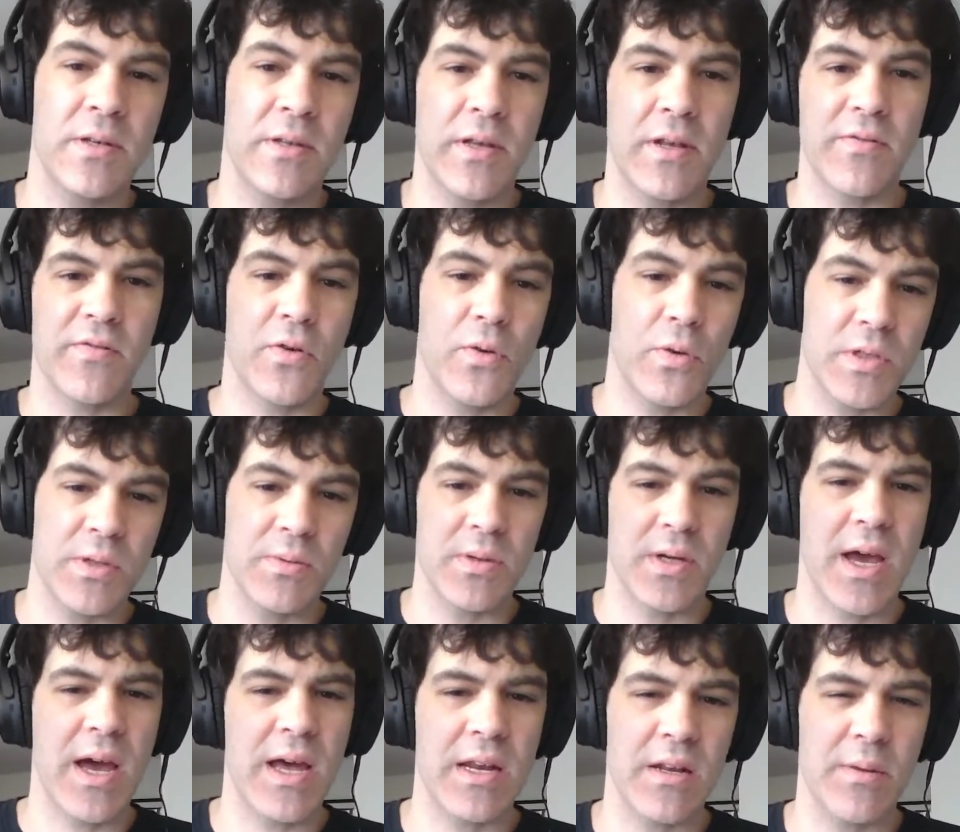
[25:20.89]
And then of course it would
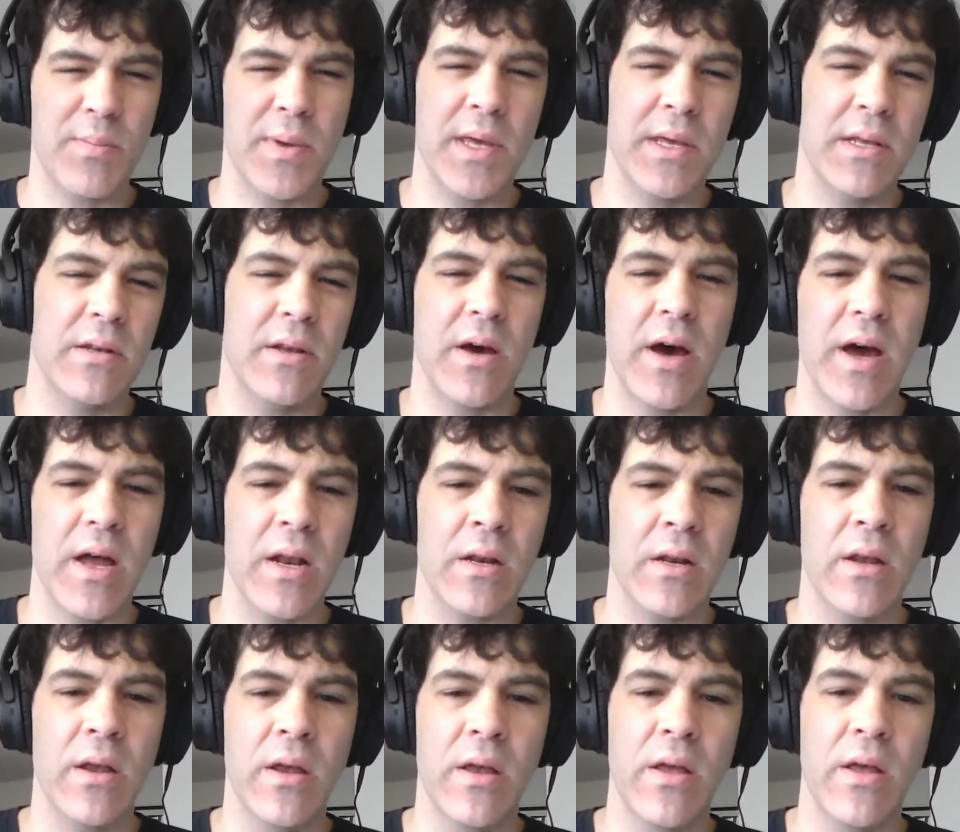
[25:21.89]
kind of depend on
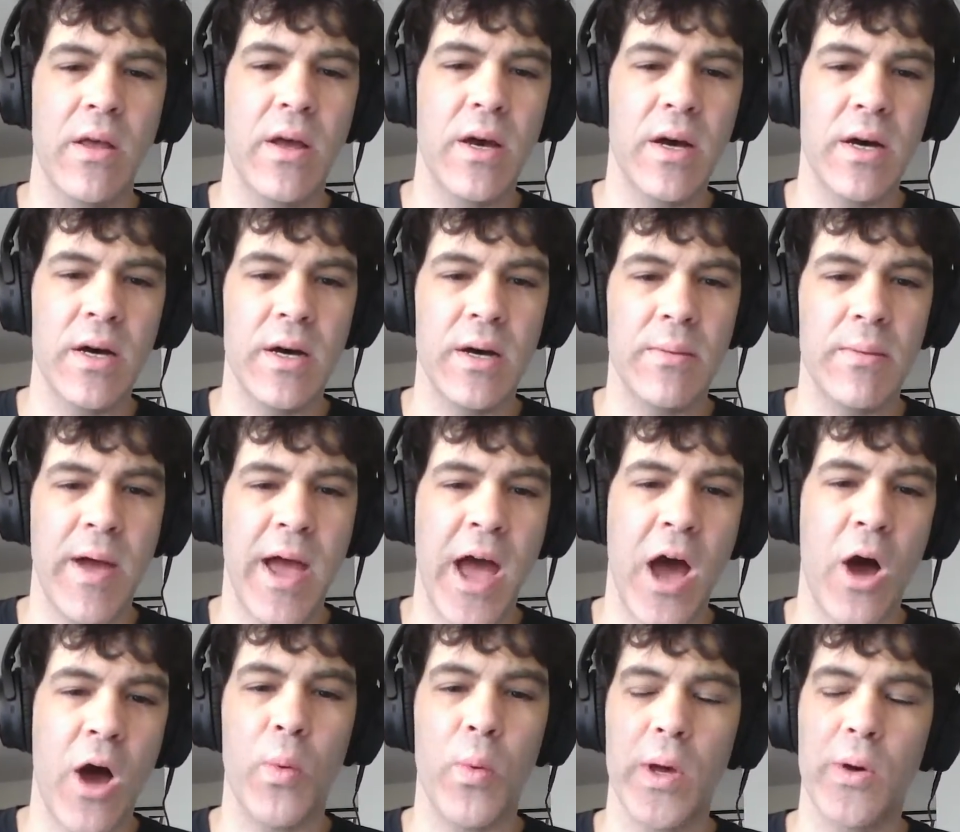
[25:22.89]

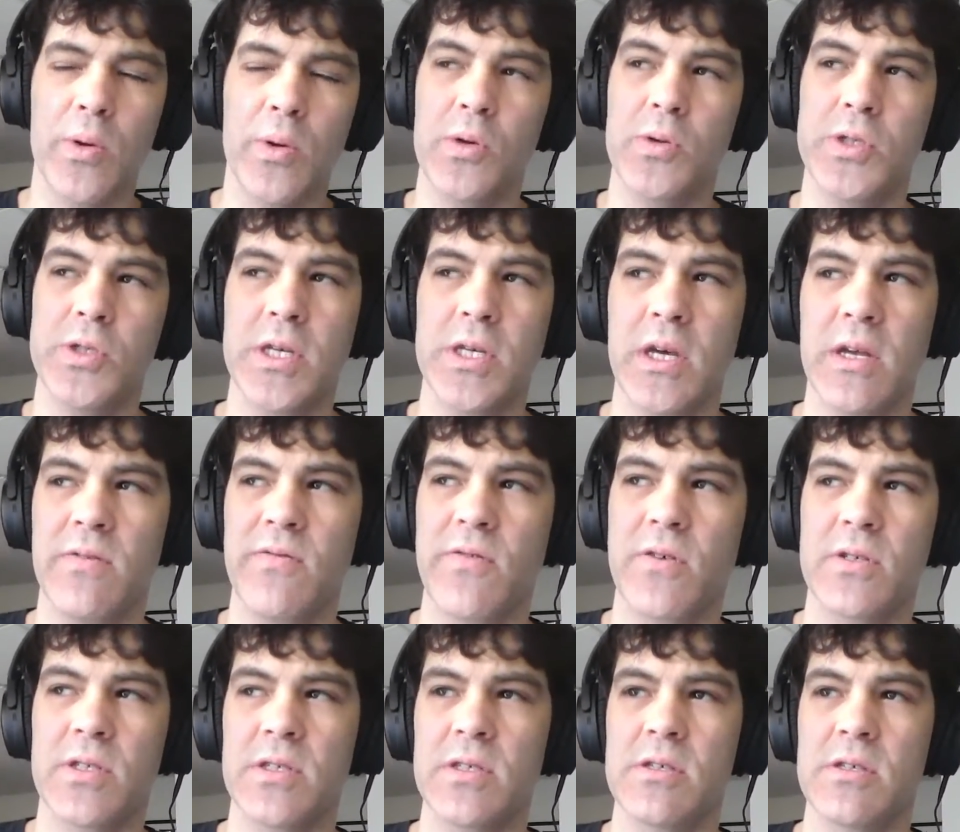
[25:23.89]
how well you
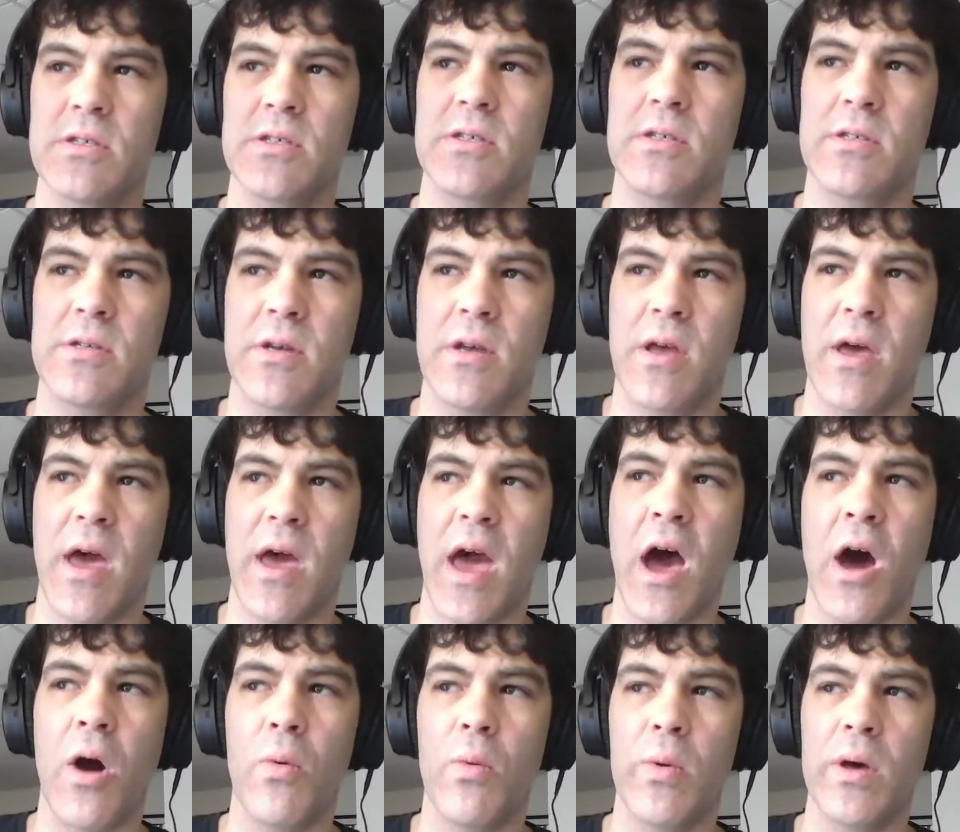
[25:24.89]
did versus
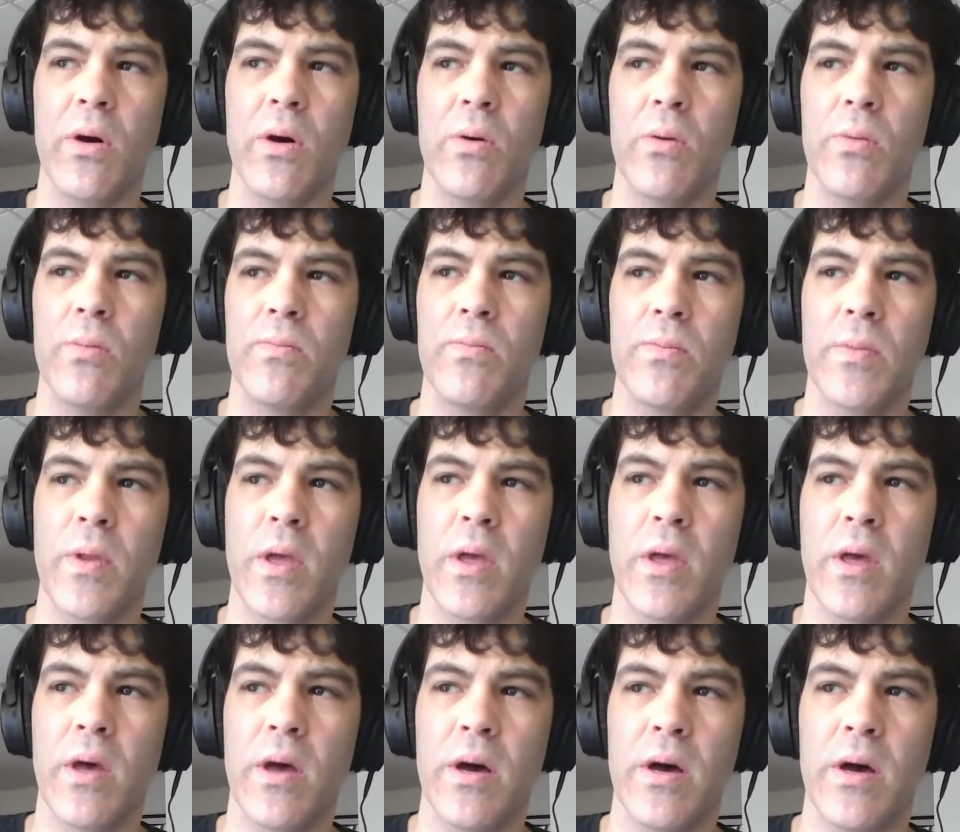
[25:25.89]
how well
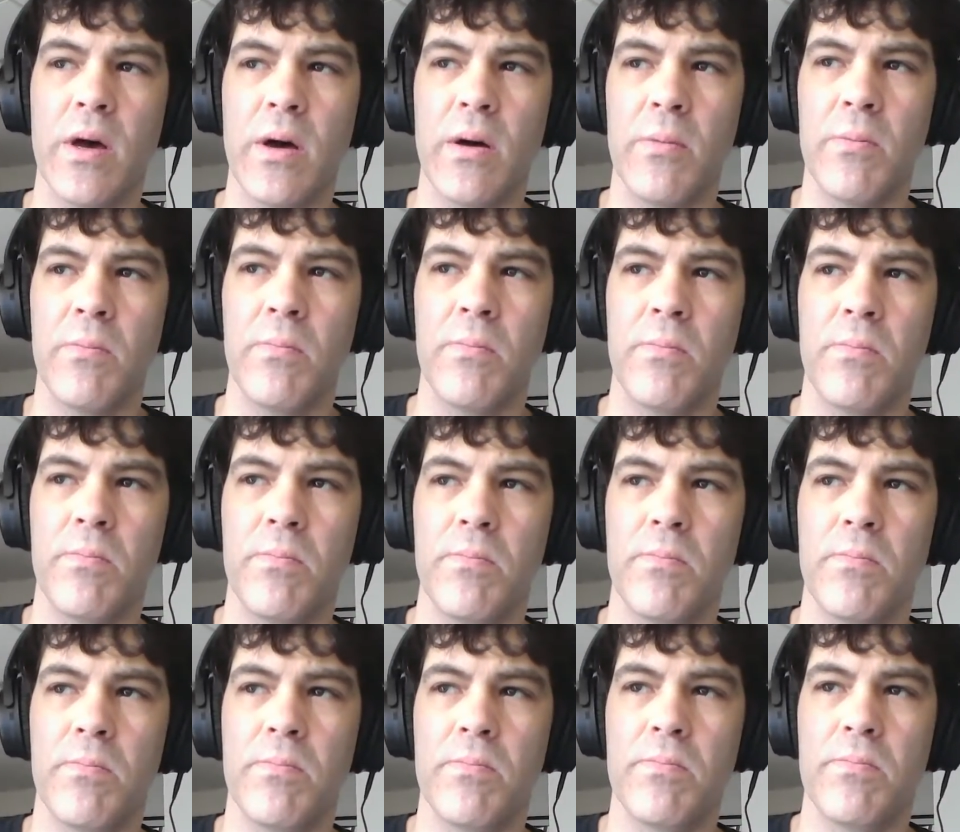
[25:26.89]

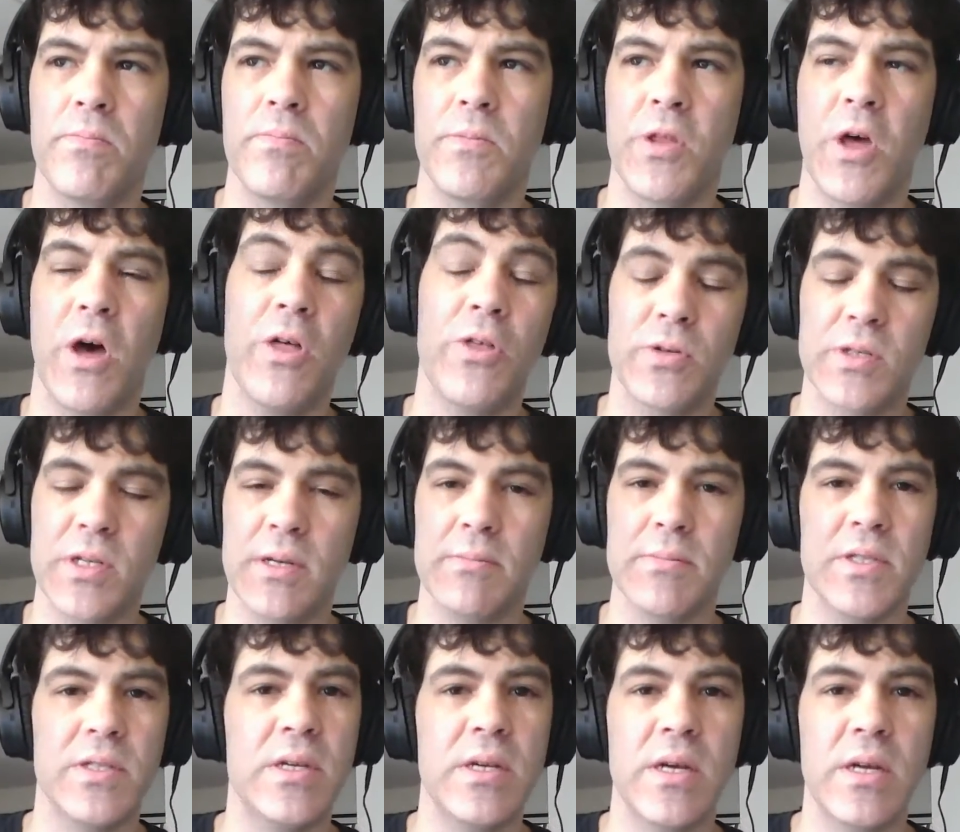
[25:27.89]
the other
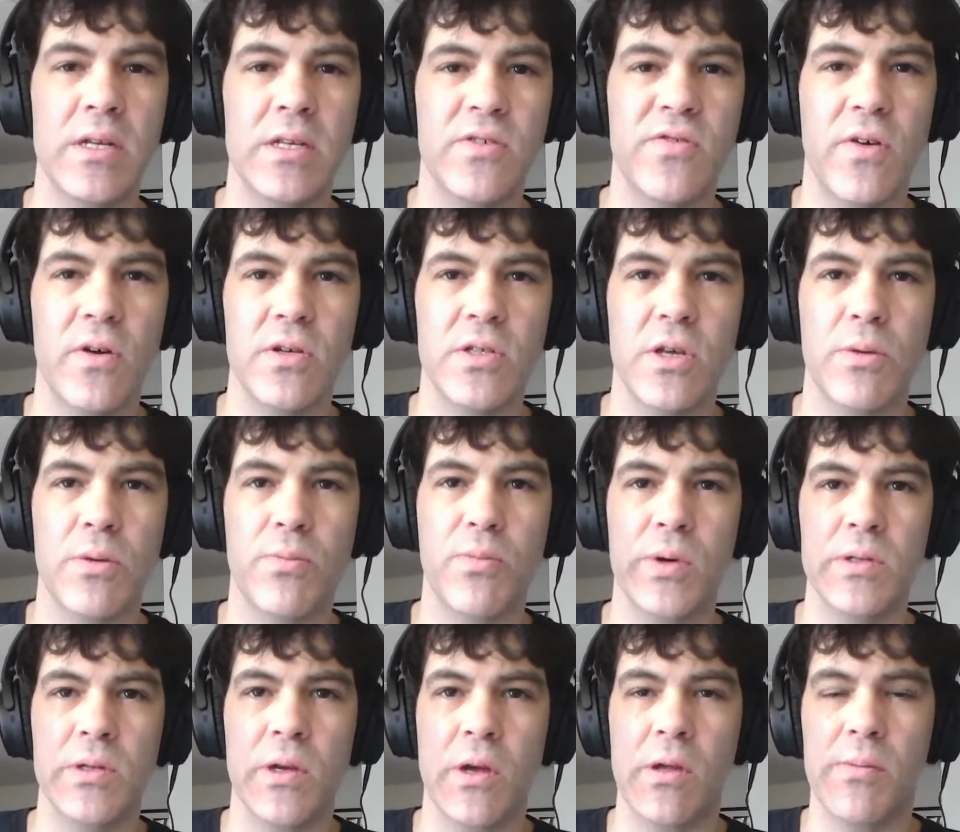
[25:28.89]
teams did as far as their
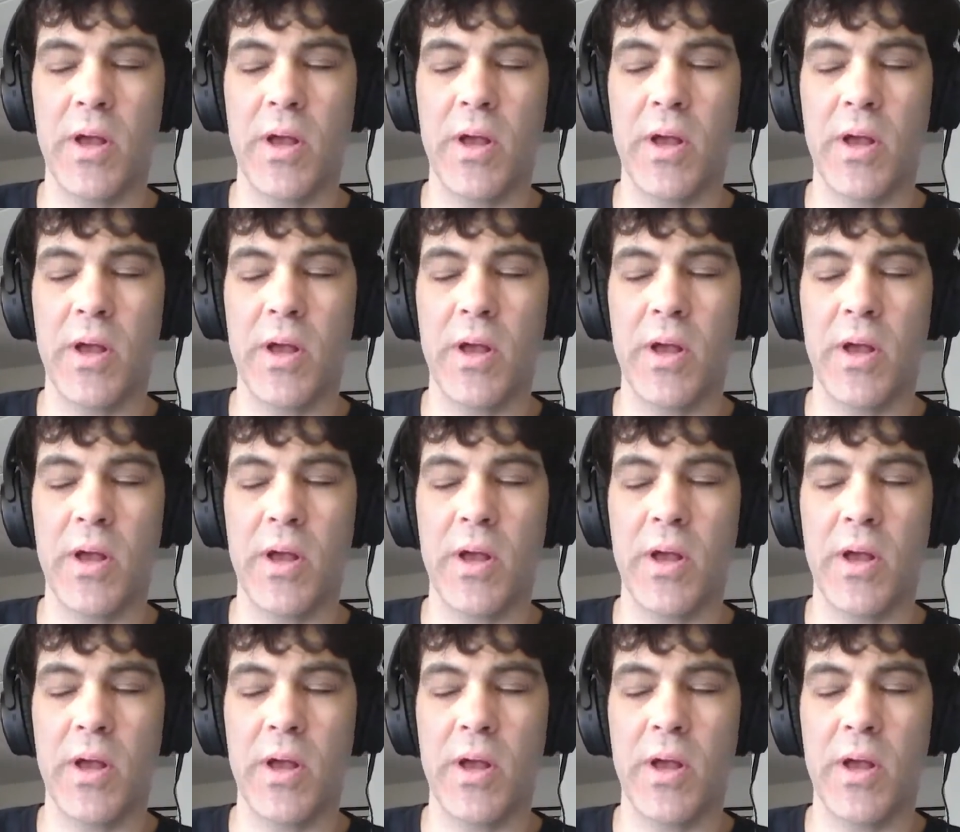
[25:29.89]
point total.